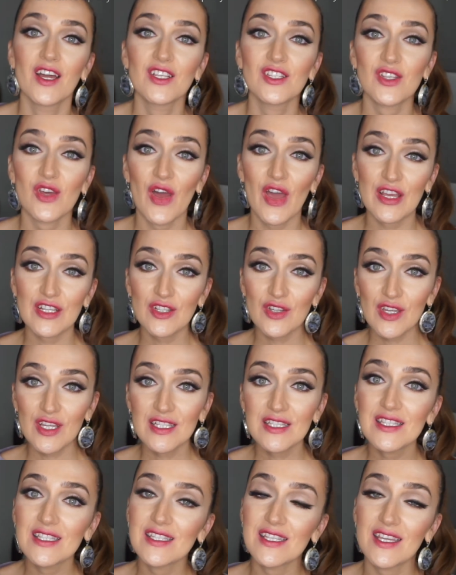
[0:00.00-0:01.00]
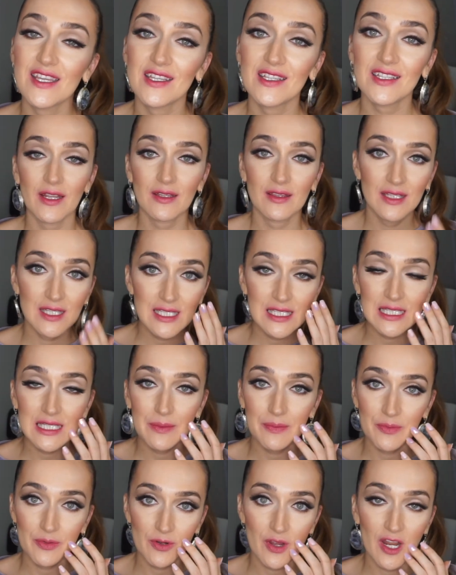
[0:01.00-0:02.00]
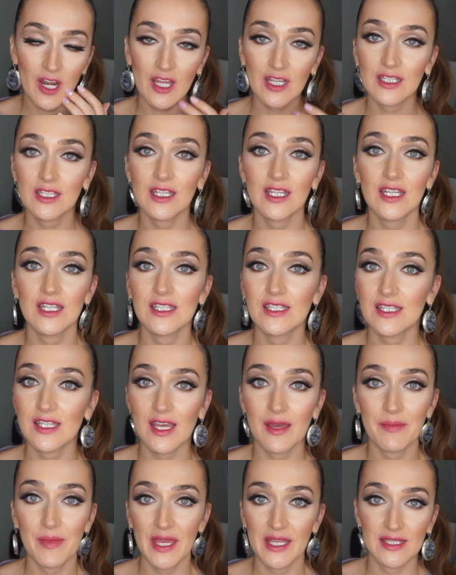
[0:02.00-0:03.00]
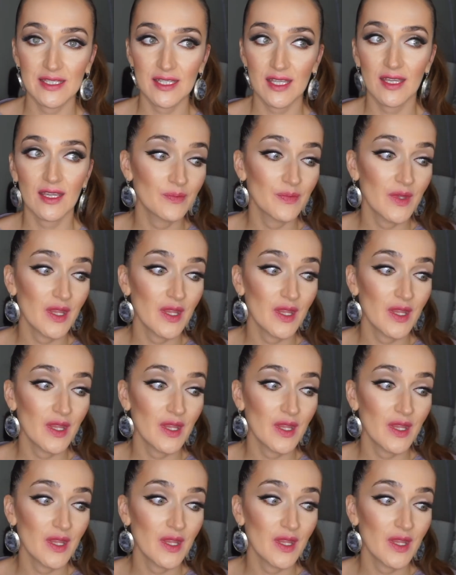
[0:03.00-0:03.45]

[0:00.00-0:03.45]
So as you can see, this lip product is amazing.